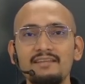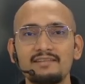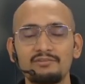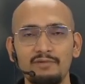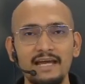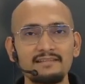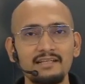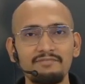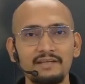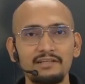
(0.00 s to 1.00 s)
Why Z
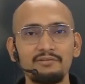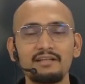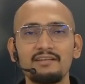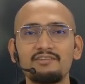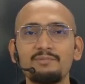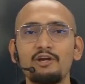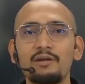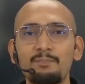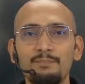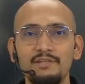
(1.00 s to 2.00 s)
effective increases? Because
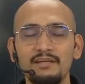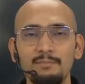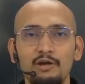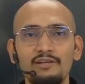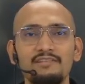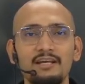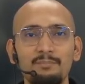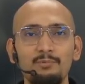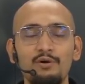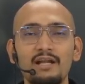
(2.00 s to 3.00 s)
their
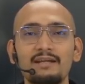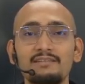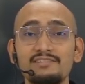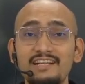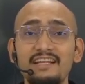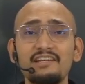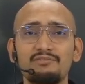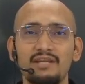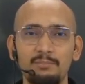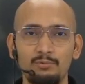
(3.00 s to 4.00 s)
poor shielding is very
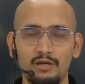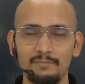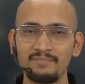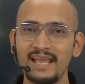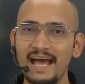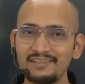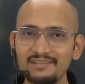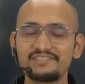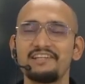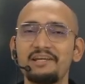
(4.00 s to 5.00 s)
poor. As the
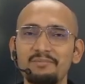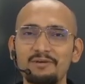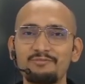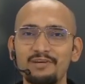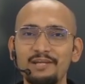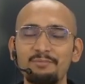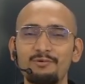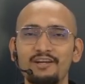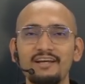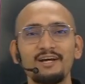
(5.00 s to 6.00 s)
shielding becomes very poor,
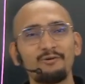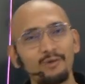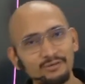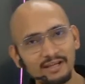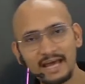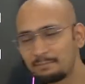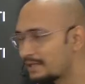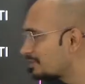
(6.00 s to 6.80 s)
what will happen?